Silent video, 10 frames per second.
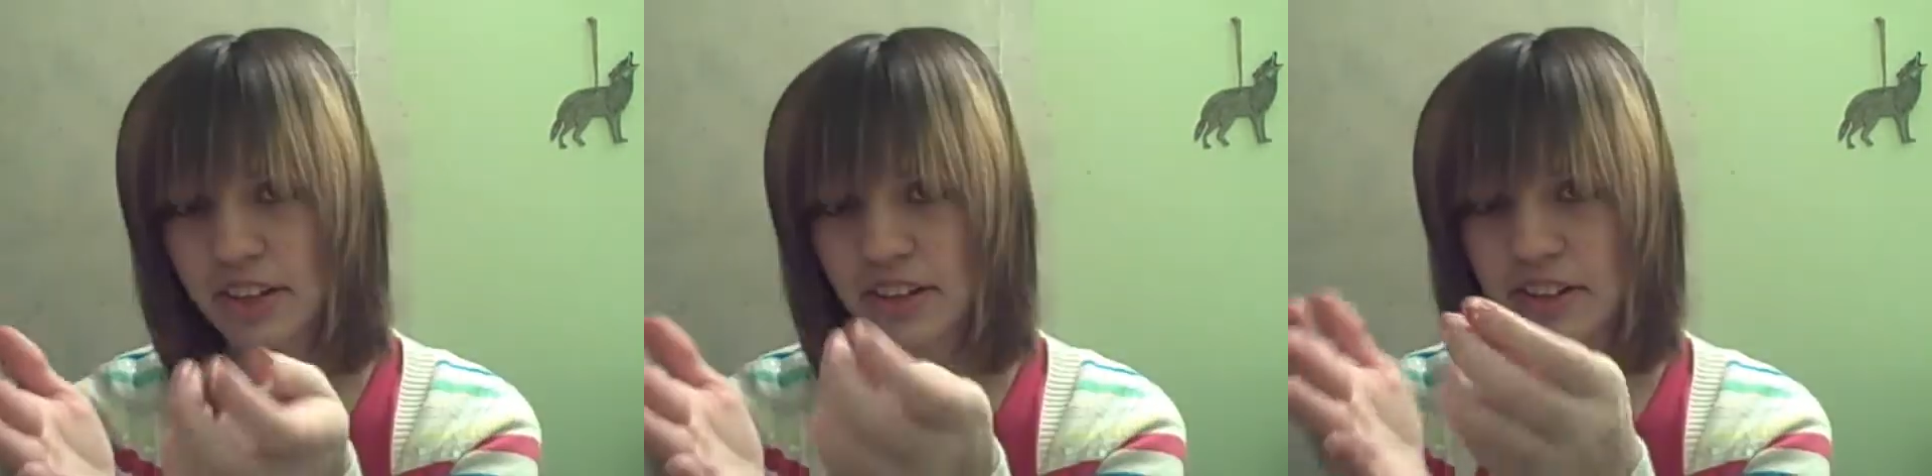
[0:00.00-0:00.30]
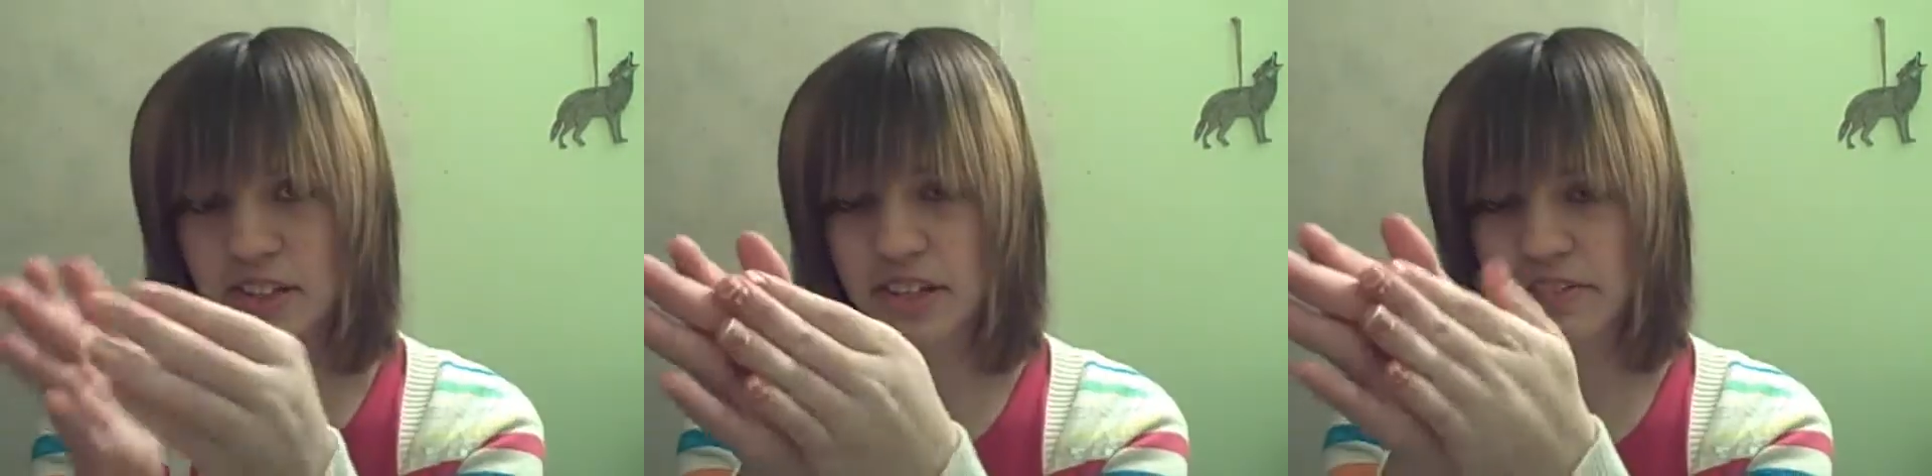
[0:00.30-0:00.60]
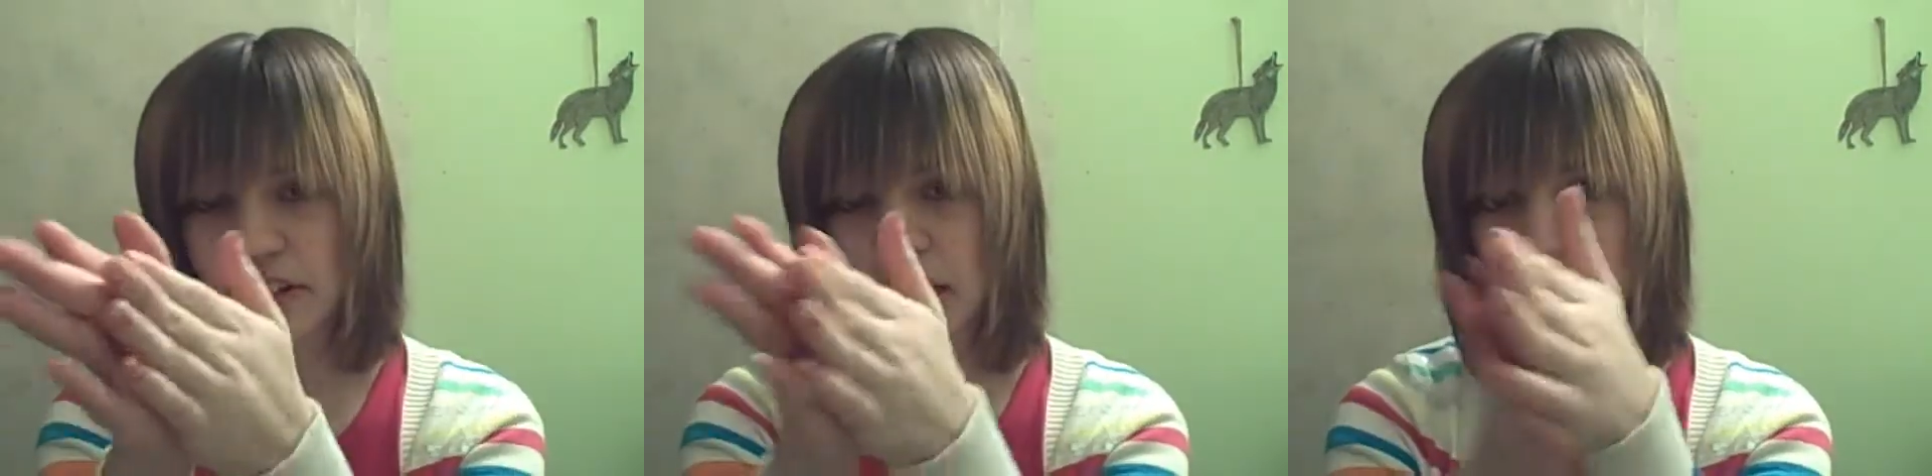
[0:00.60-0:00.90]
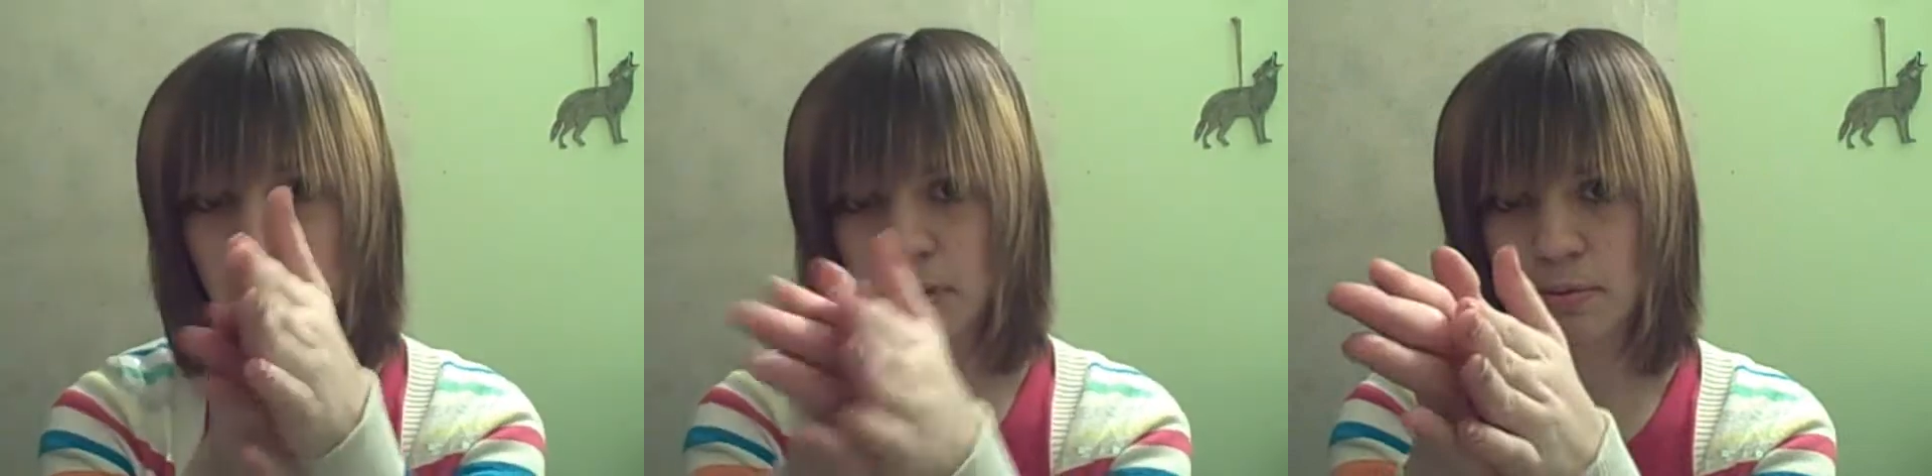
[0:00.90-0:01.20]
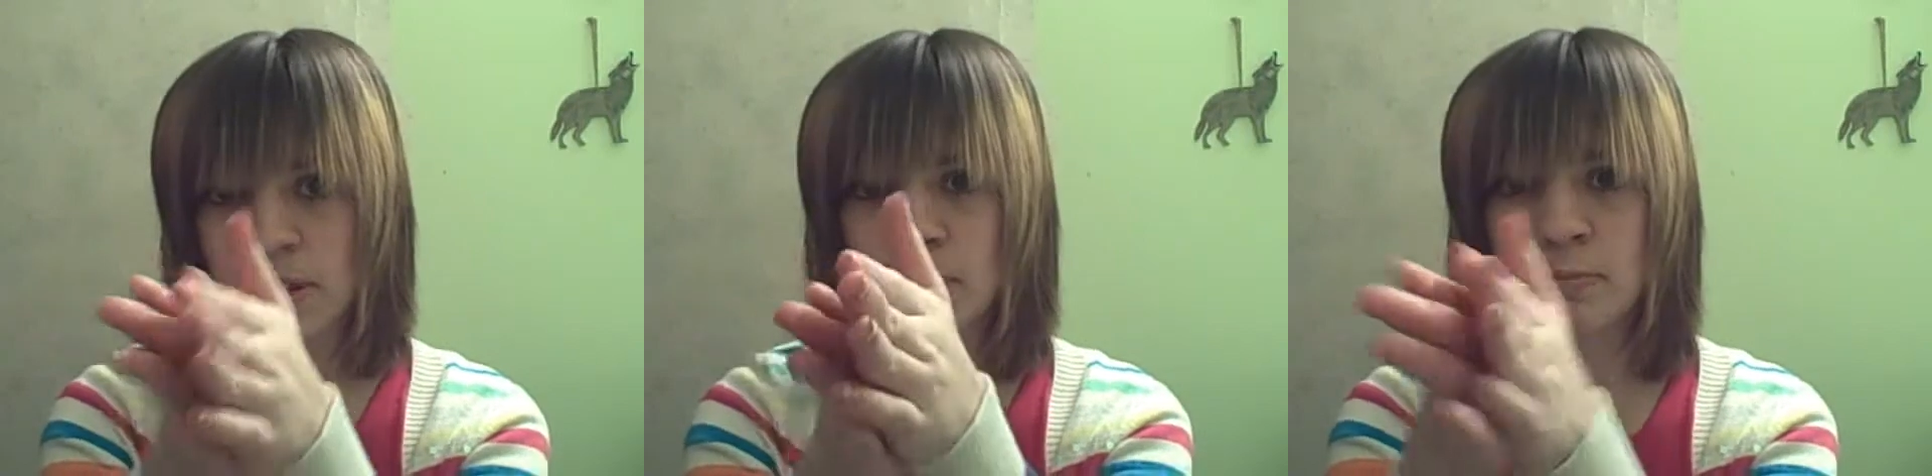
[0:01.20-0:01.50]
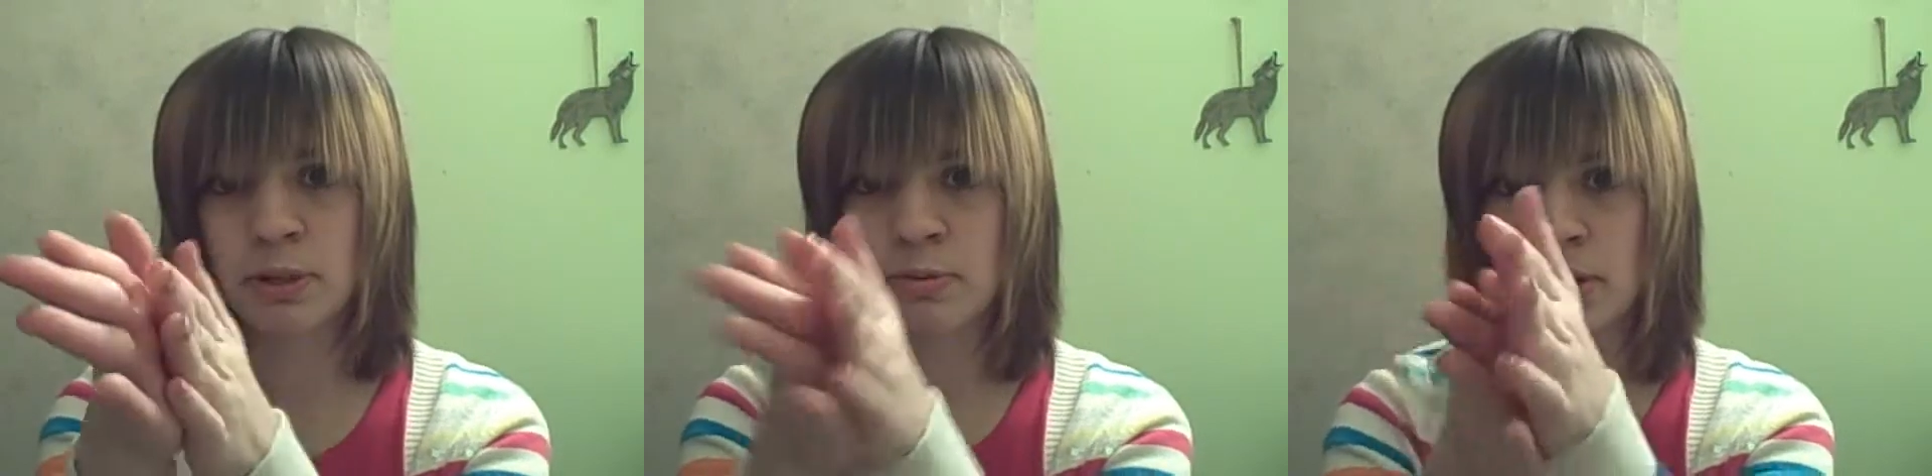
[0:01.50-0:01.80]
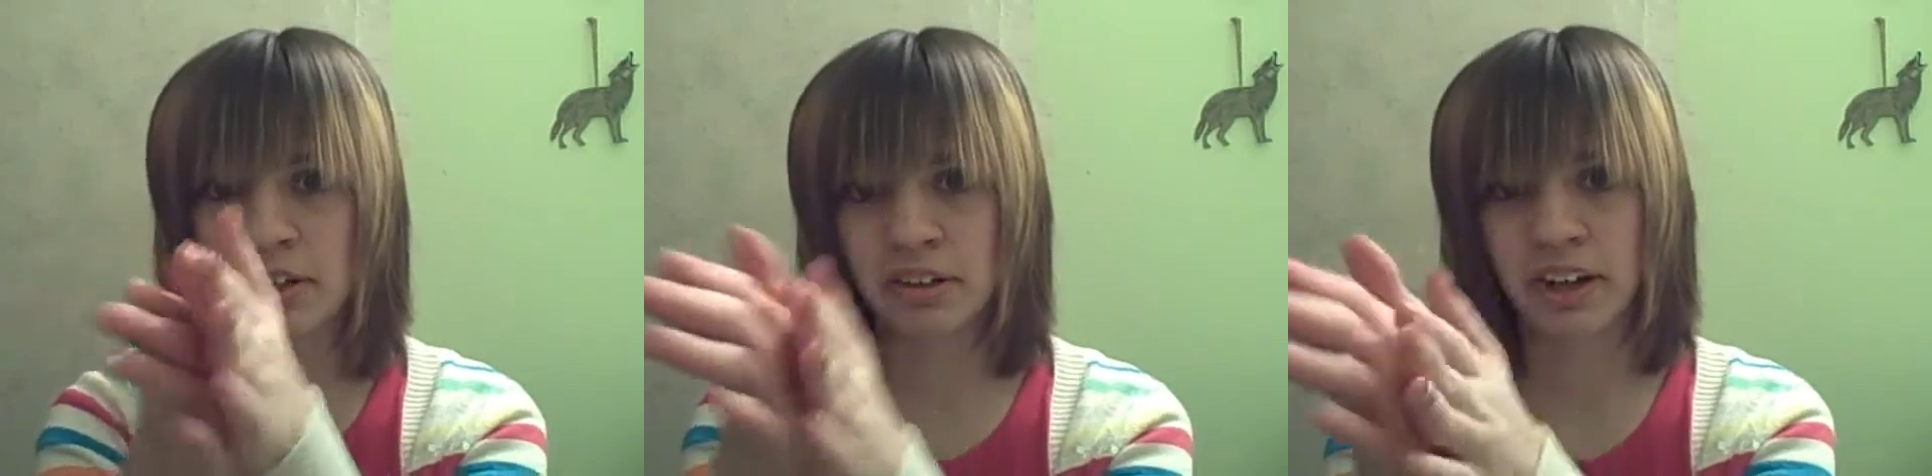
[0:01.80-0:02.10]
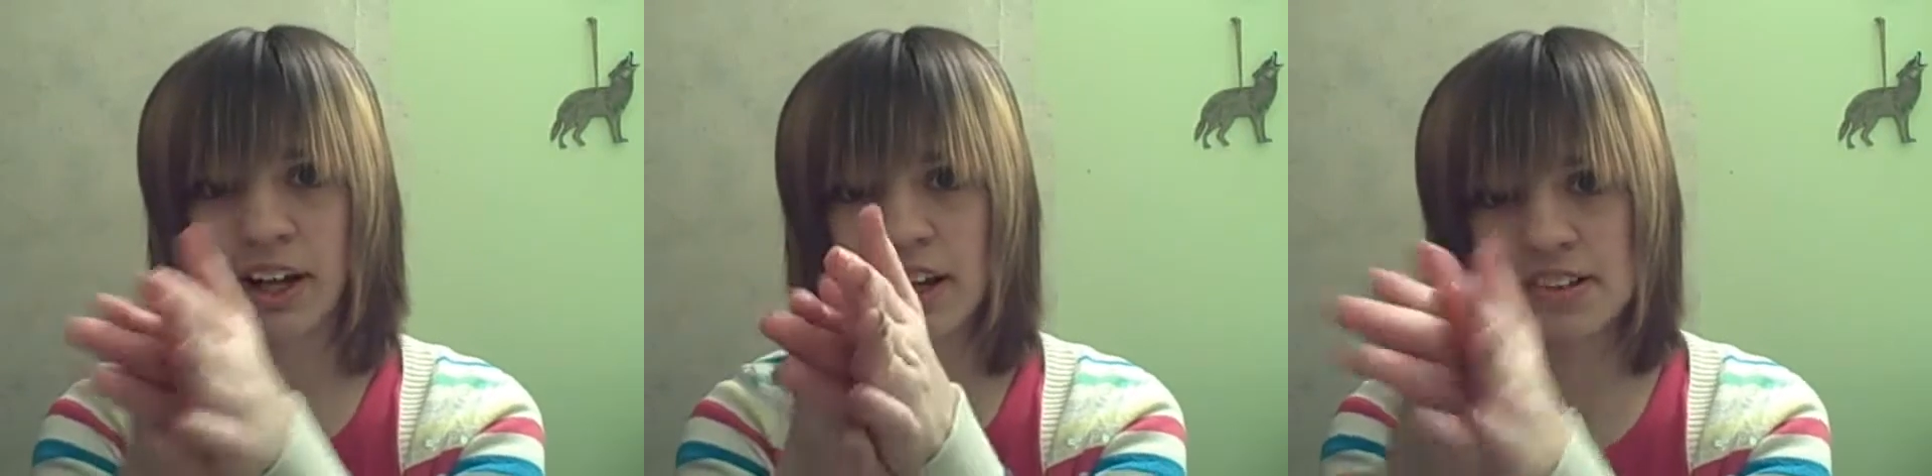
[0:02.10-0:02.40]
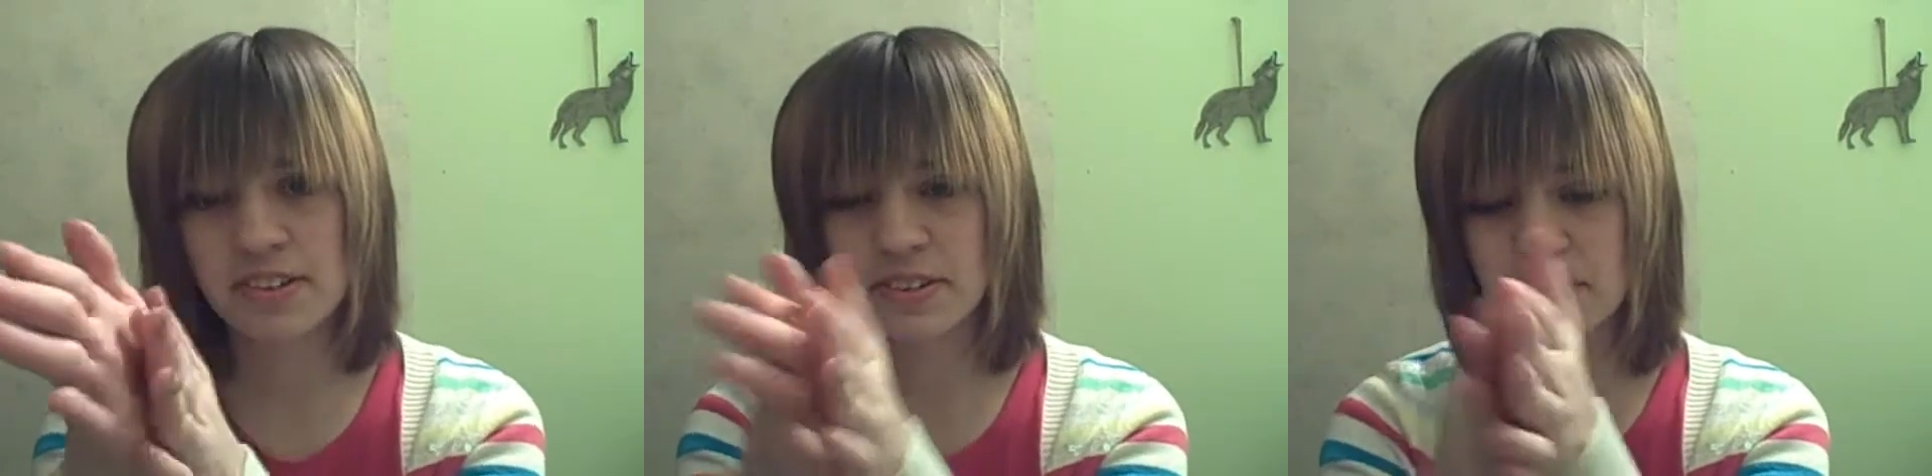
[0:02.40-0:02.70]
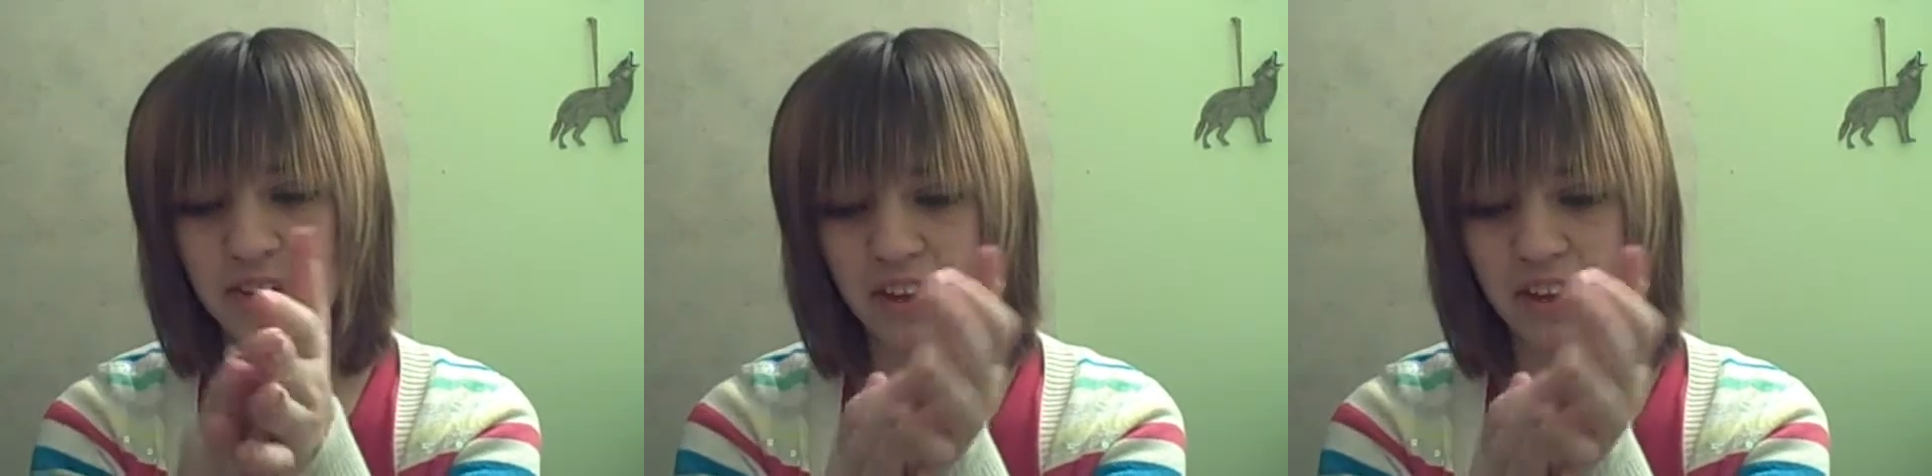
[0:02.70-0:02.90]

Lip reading: bit. Take the stuffing and rub it between your hands,